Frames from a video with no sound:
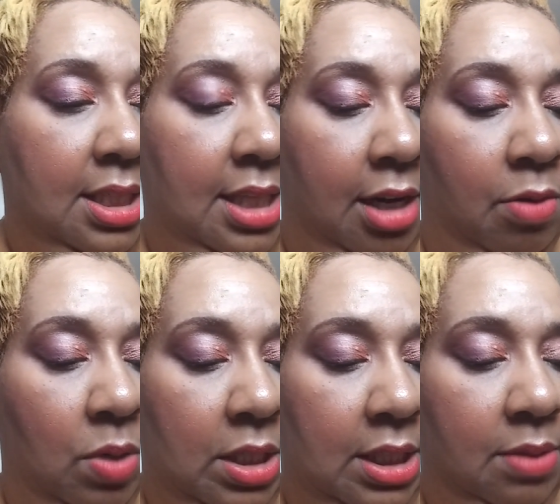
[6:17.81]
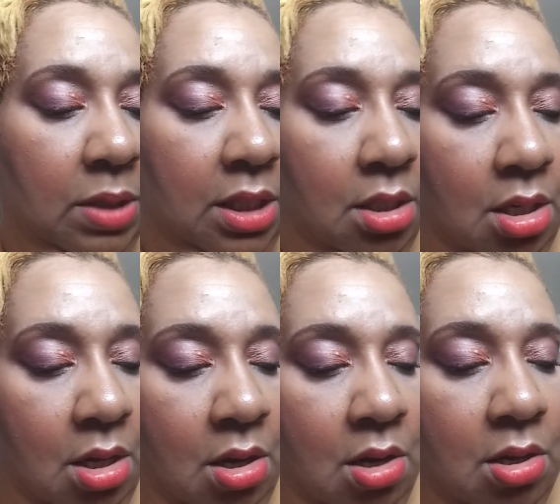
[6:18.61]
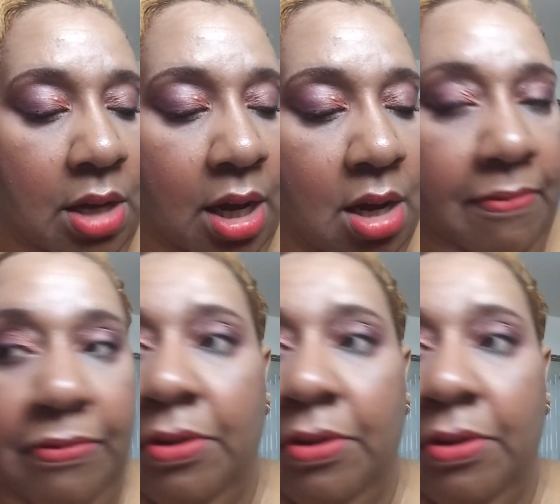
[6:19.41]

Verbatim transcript: sticker ones with the uh that come